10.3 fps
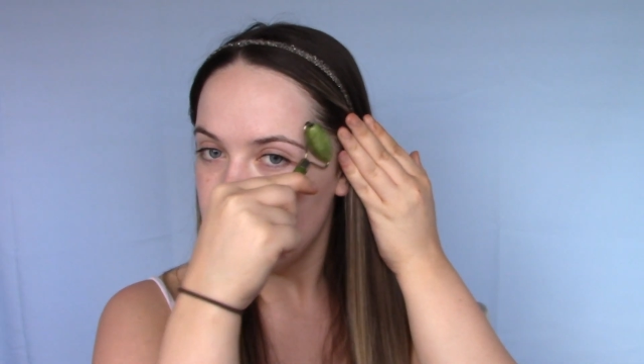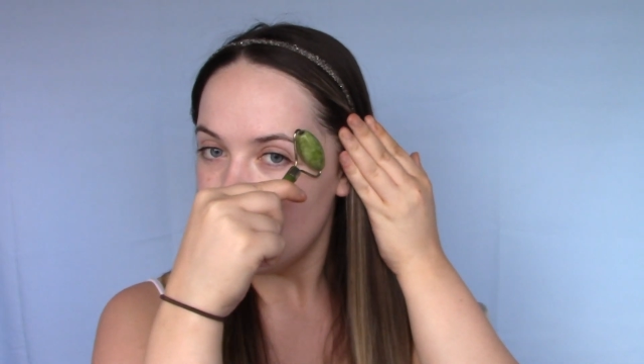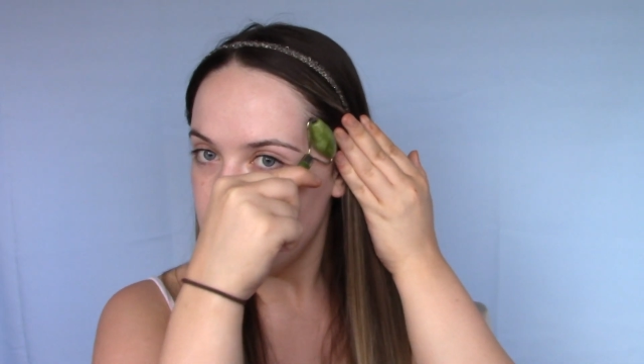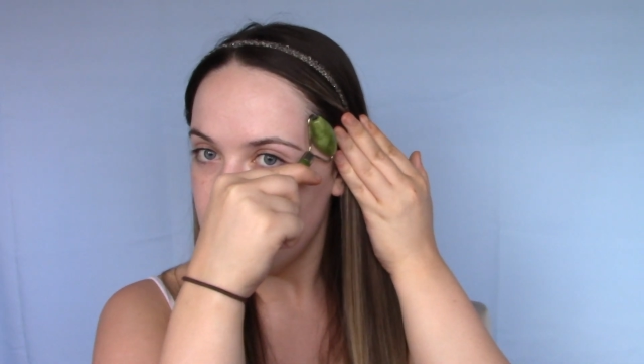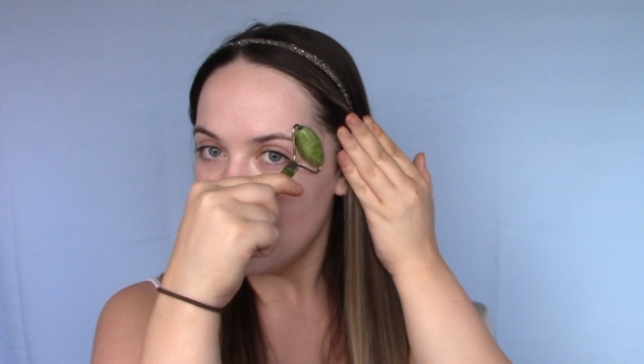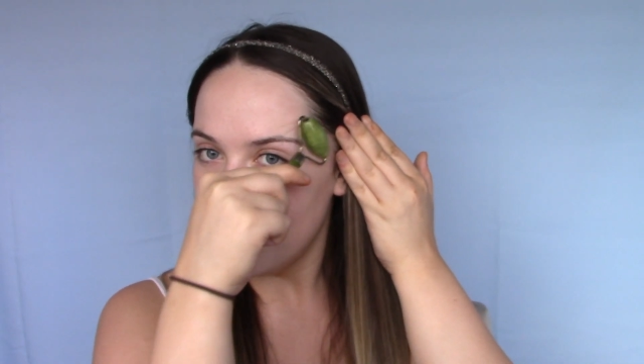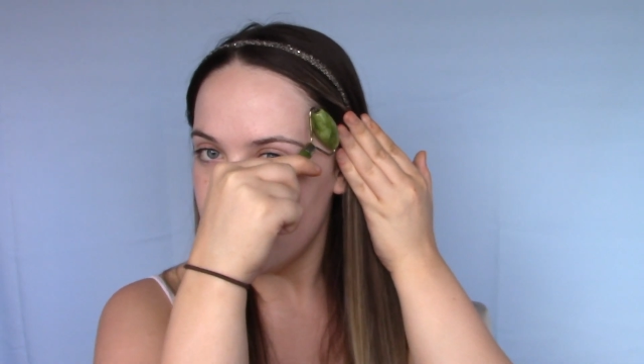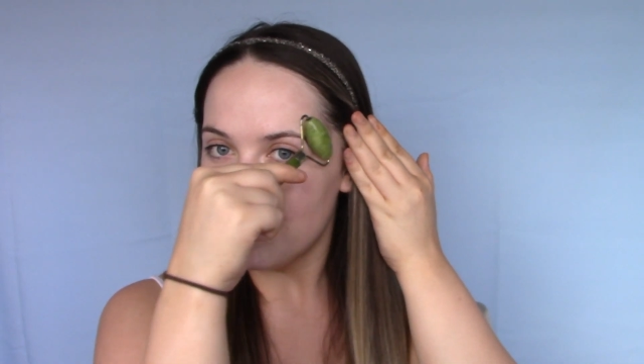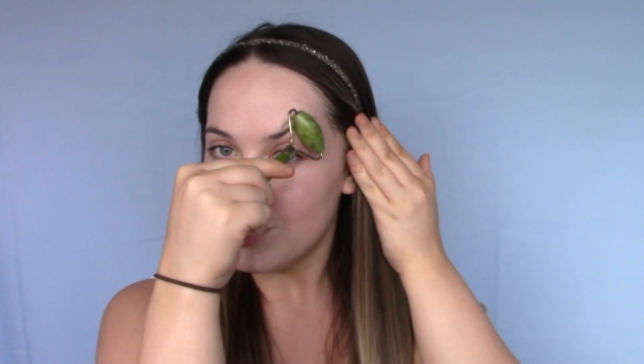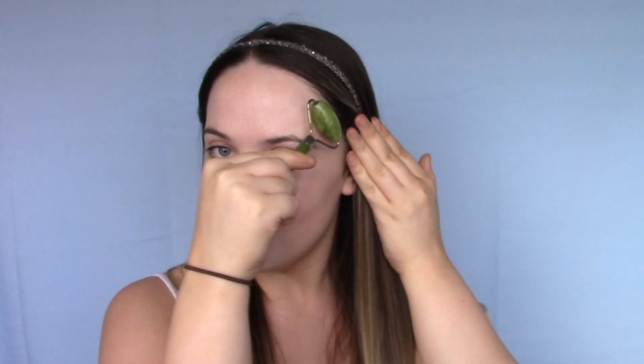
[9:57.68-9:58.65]
Then
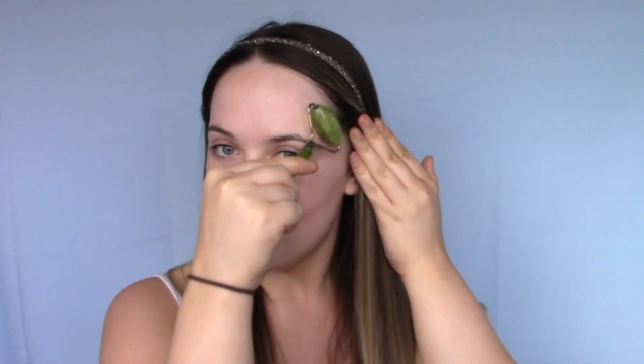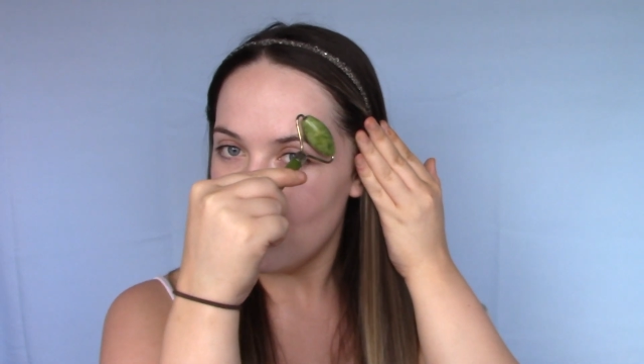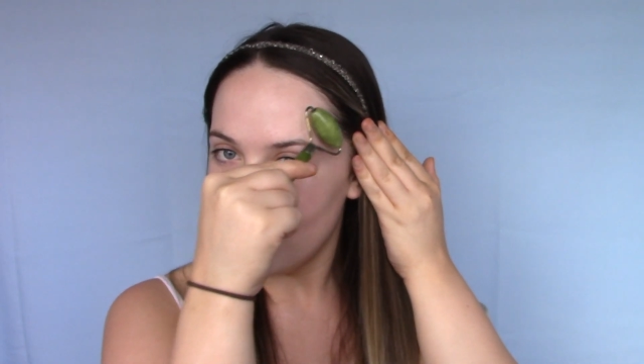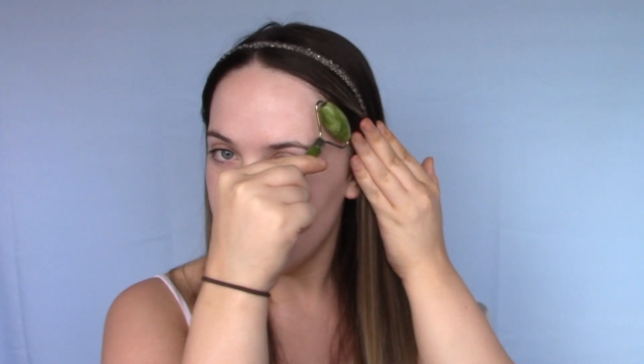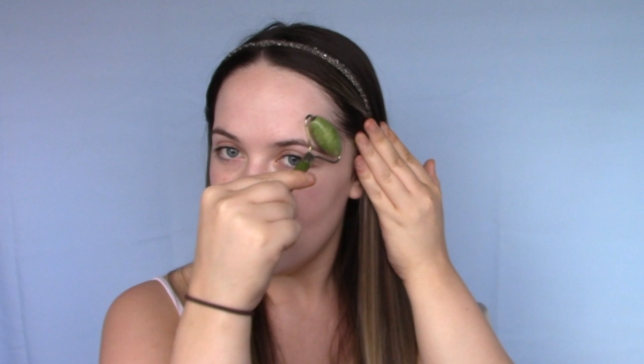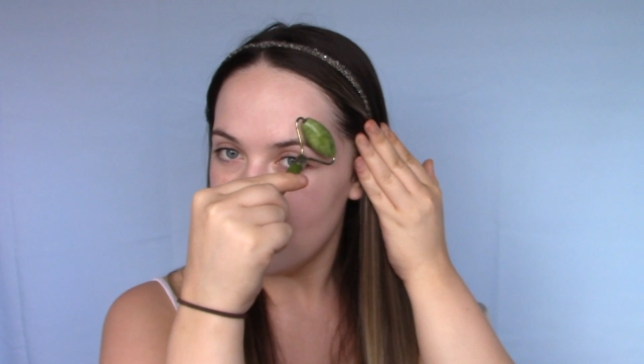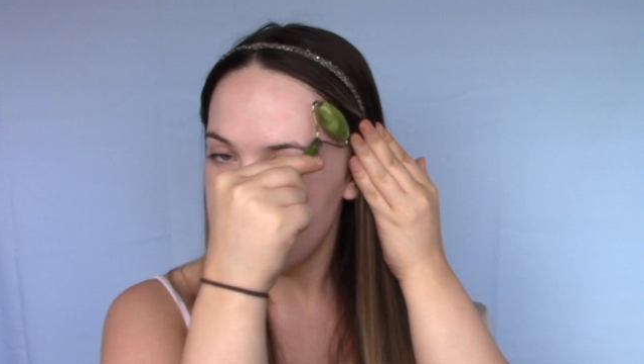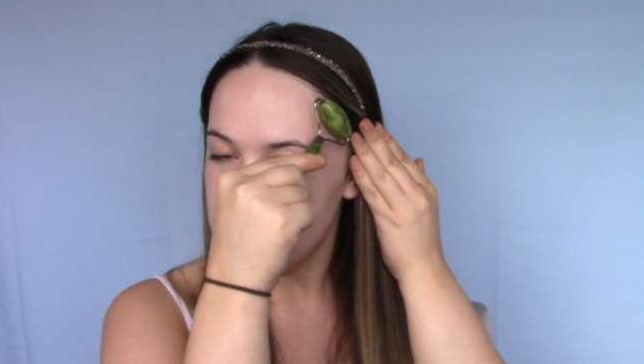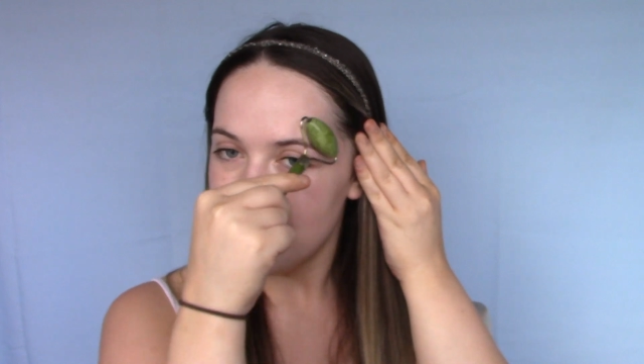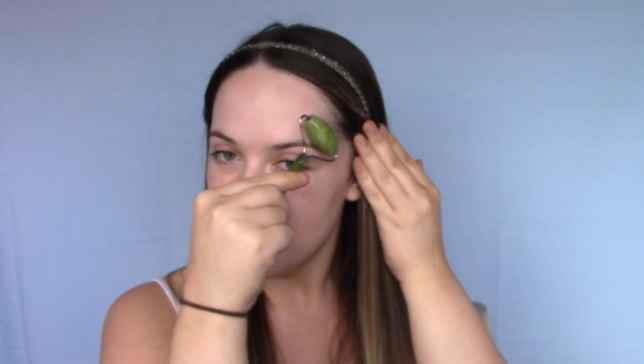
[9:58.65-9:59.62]
I'm going to roll
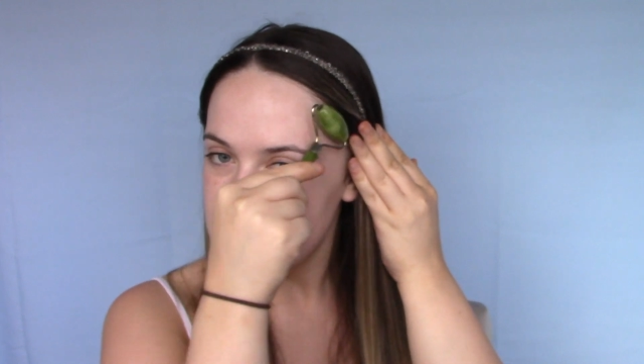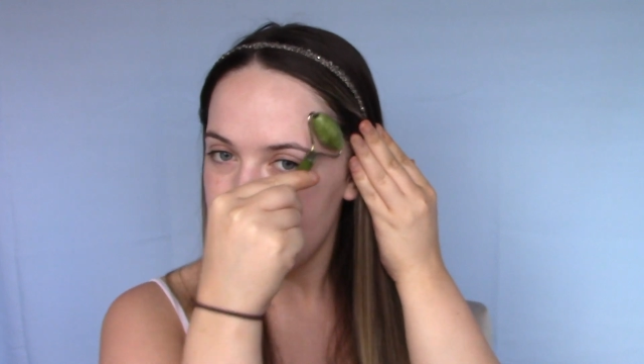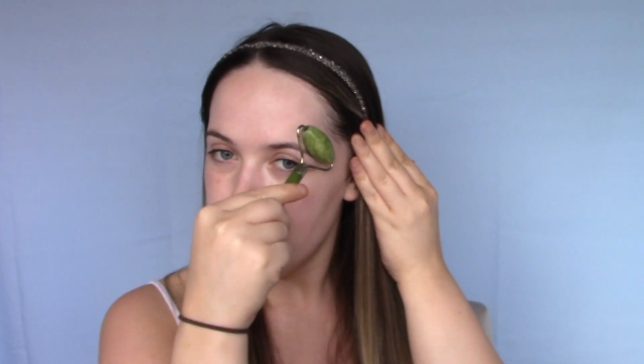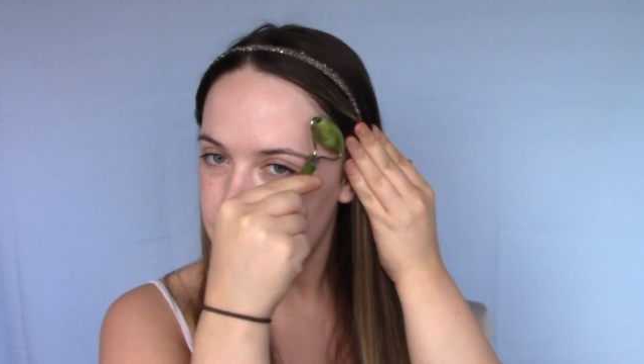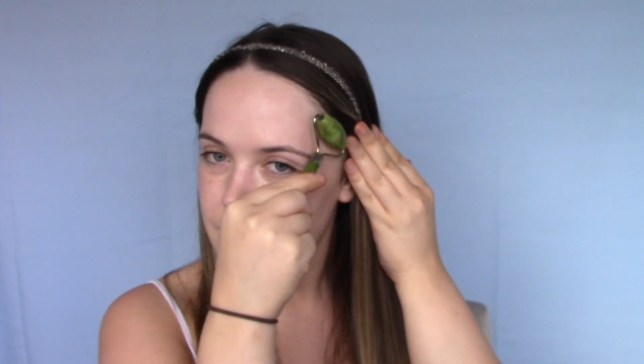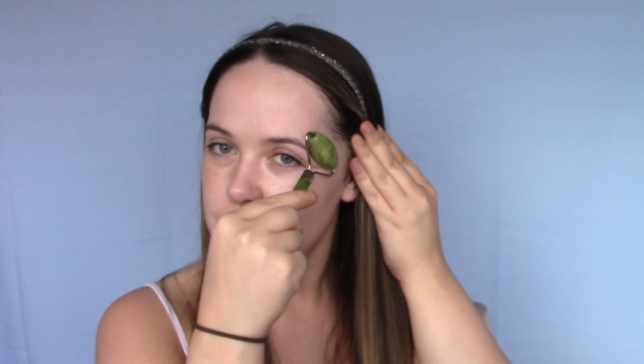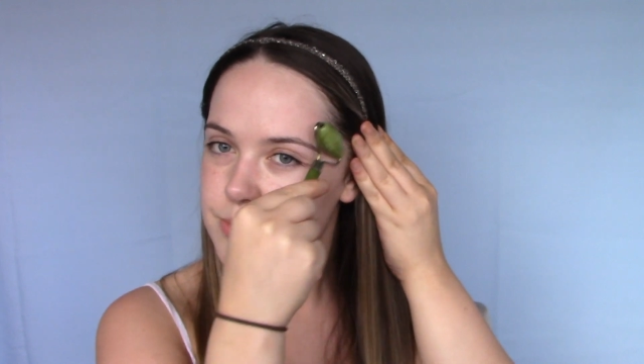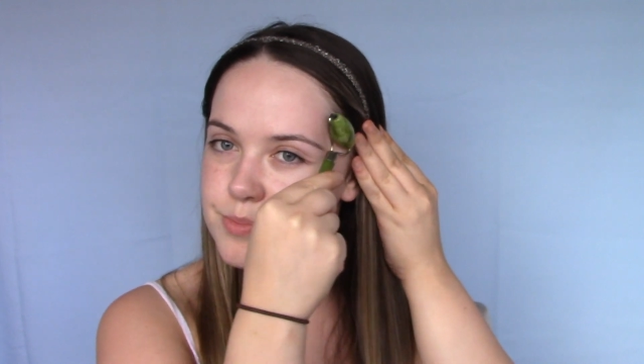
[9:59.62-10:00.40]
onto my temple.